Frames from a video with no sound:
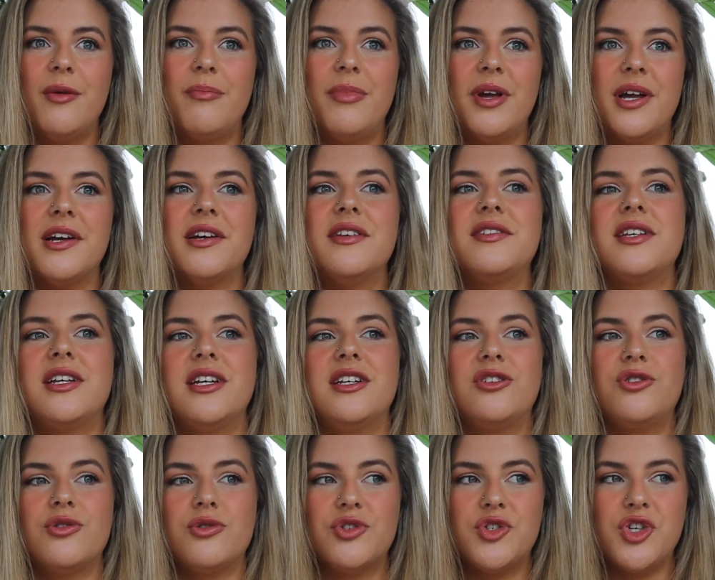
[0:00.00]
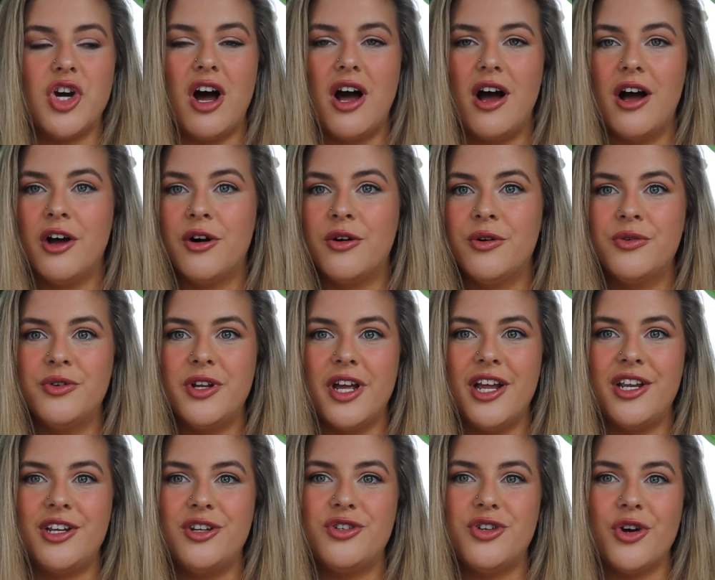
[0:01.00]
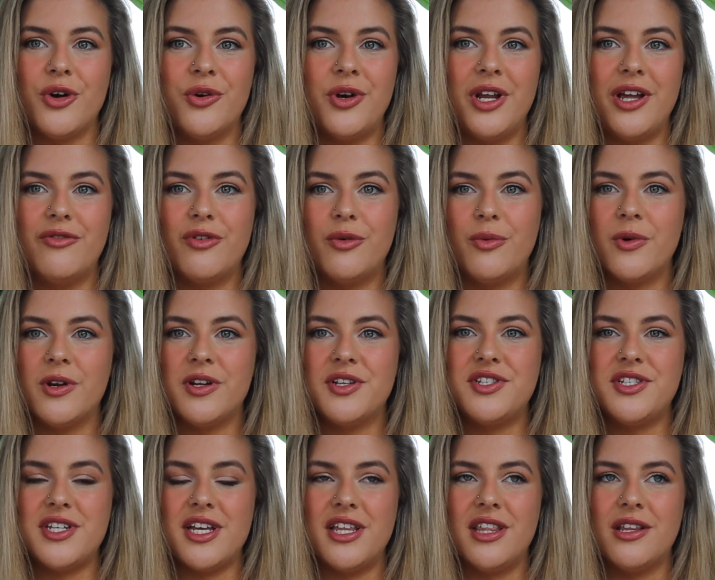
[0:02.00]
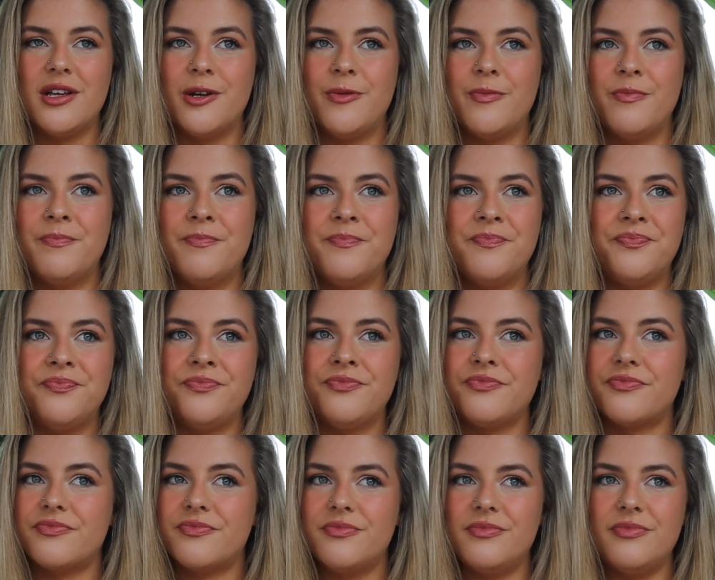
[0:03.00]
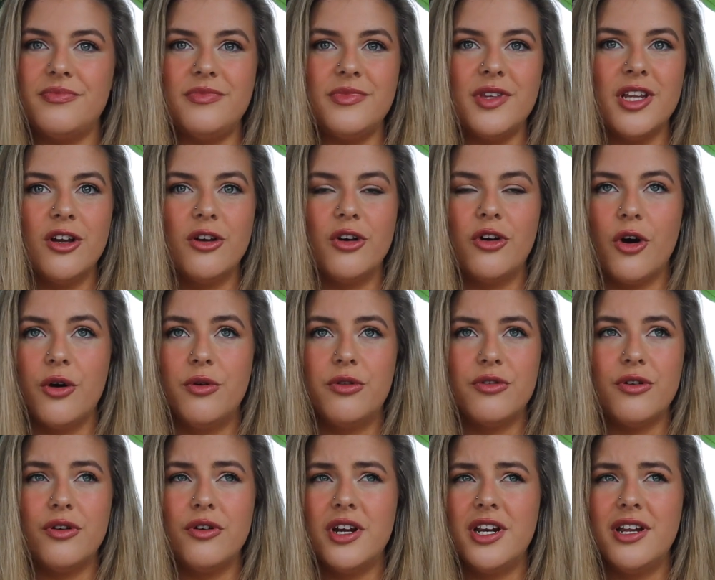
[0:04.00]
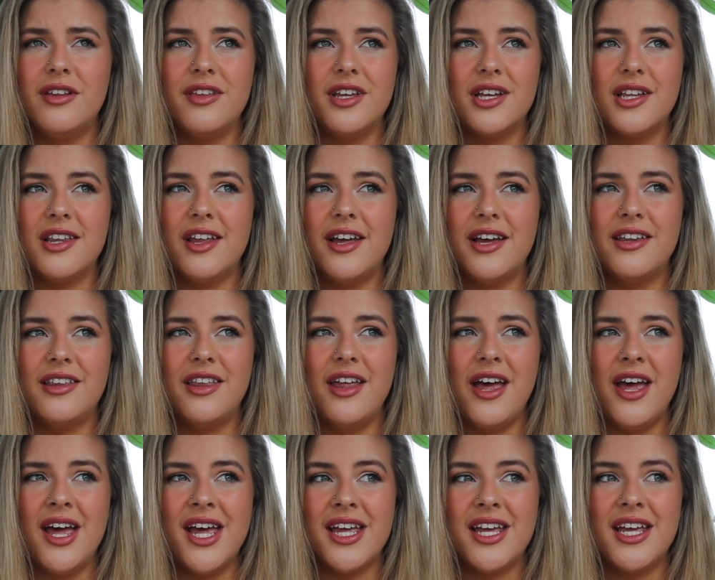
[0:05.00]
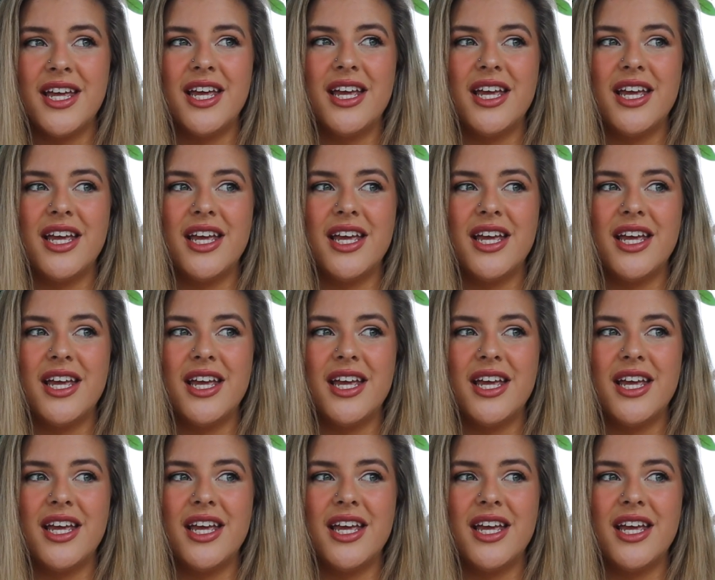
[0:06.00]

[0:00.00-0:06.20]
because it is your child and you don't ever want to see them go through anything like that.